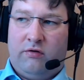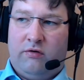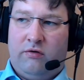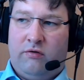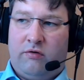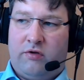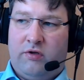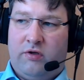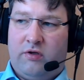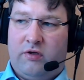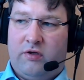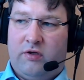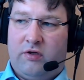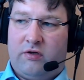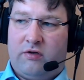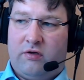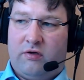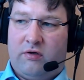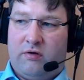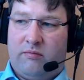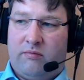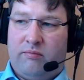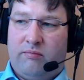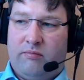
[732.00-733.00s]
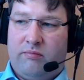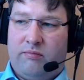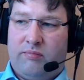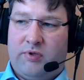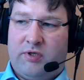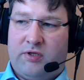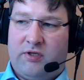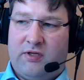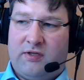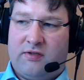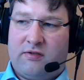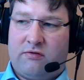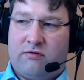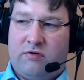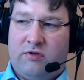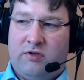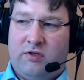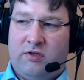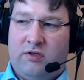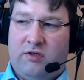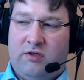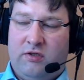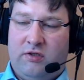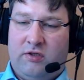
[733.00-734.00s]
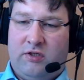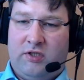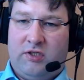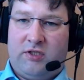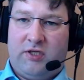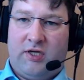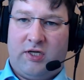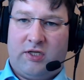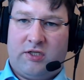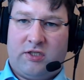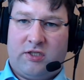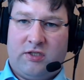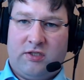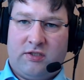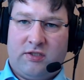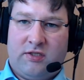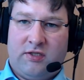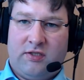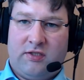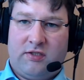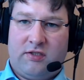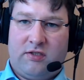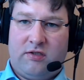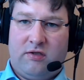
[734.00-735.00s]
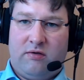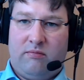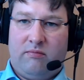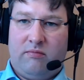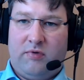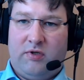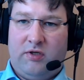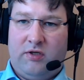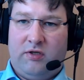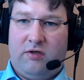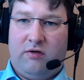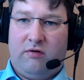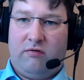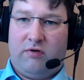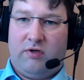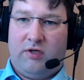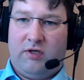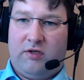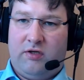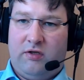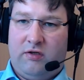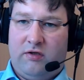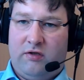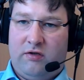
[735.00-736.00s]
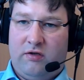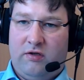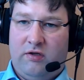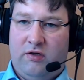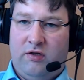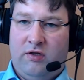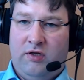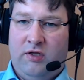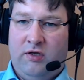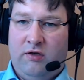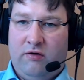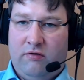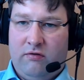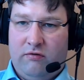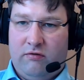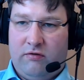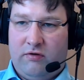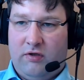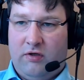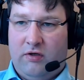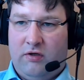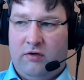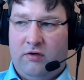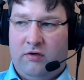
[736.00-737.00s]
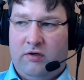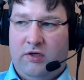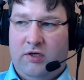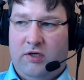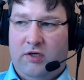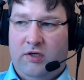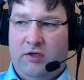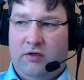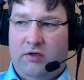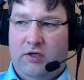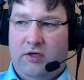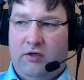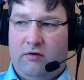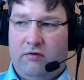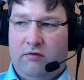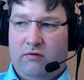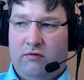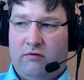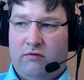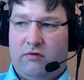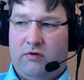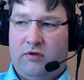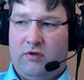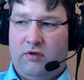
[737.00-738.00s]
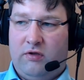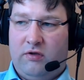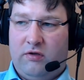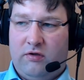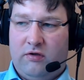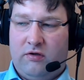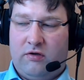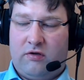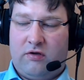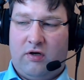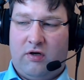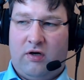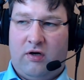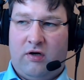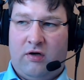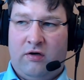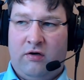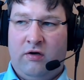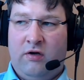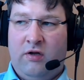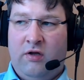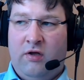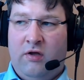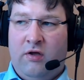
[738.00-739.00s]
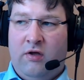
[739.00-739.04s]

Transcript: looking at a pedestrian detection system integrated into the car,